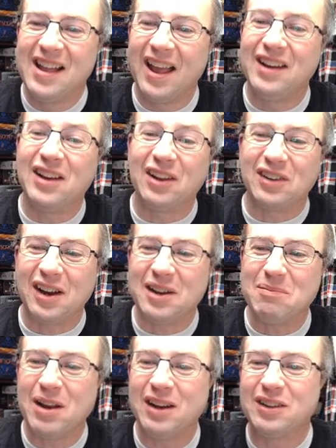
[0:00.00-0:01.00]
and, yes any
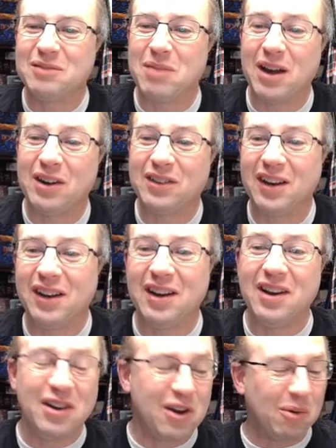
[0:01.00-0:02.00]
paint is better
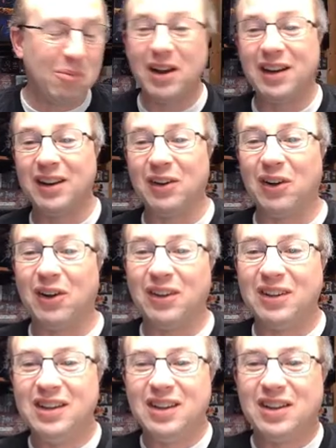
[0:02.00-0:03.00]
than no paint at all
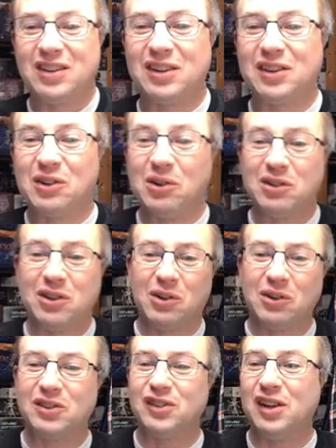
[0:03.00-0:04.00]

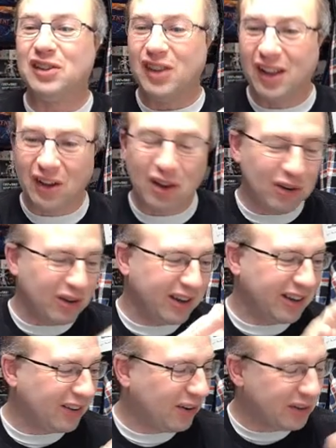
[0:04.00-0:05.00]
Secruto says hello
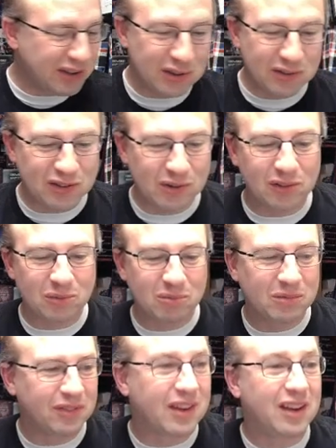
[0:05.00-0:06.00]
hello to you too it's
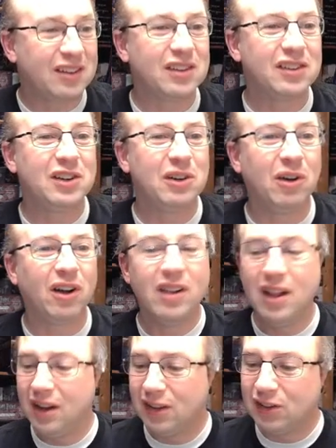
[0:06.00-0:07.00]
nice to see you all
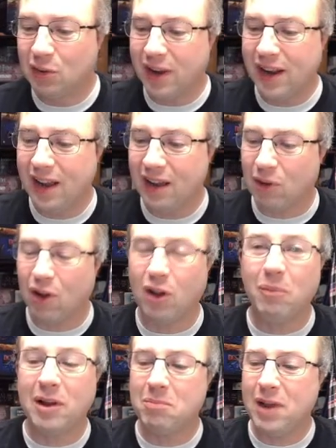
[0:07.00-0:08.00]
so i have all
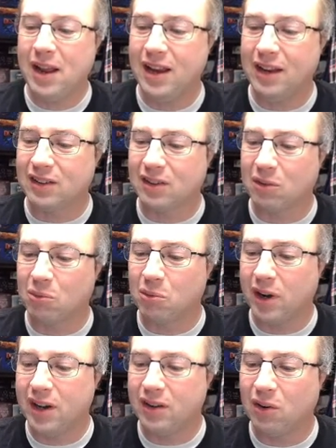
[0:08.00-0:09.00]
my paints
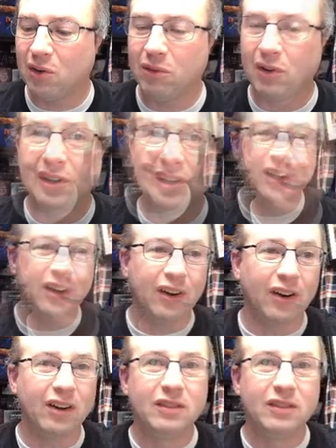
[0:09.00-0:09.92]
right over here